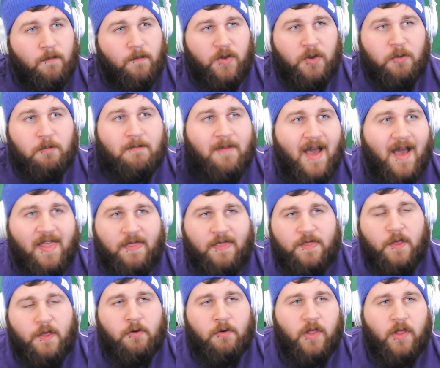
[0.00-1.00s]
you met
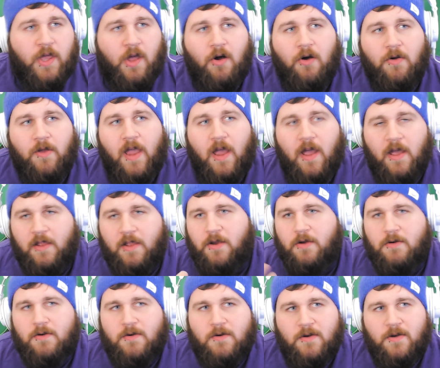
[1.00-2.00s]
and they were like, oh yeah,
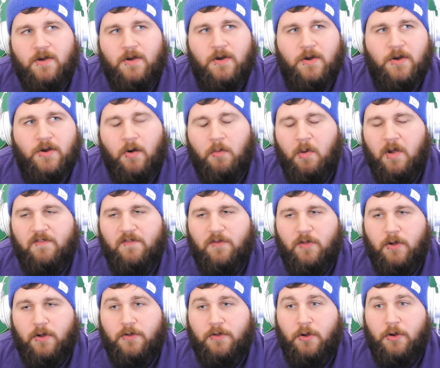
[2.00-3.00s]
you're
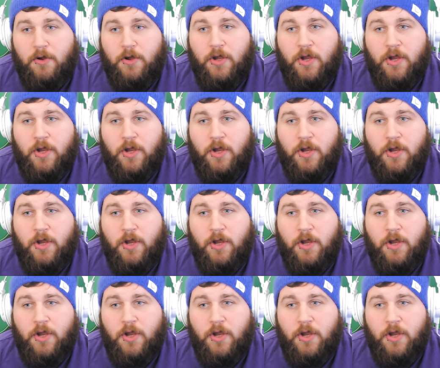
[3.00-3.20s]
YoungWaveLord,